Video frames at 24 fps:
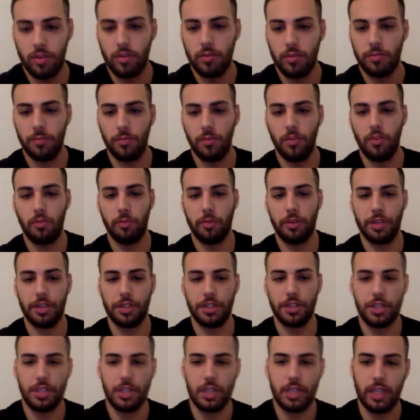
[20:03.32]

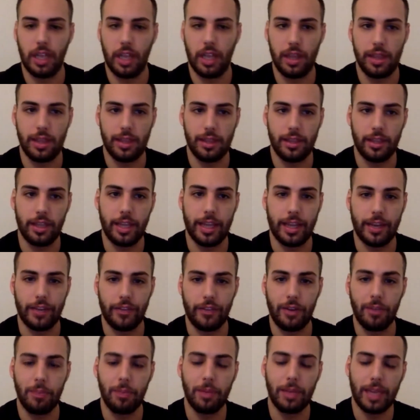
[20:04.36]
movements and they think that they can
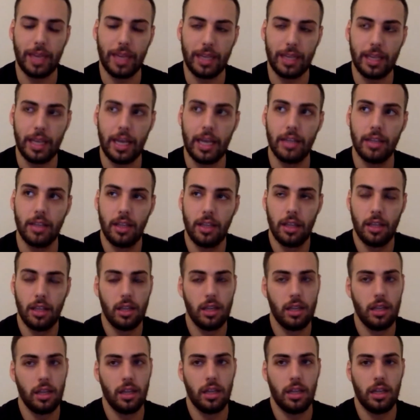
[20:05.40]
replicate that,
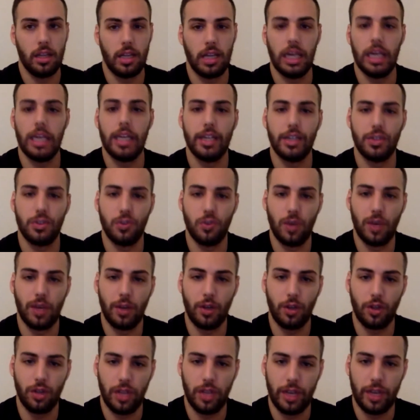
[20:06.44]
and it's really
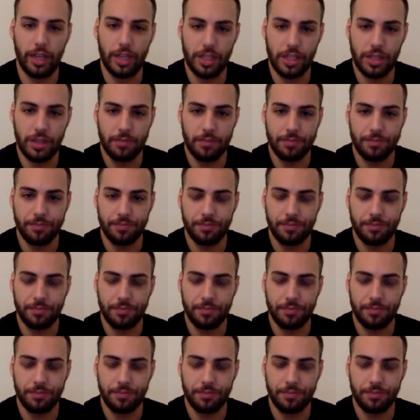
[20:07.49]
not that easy.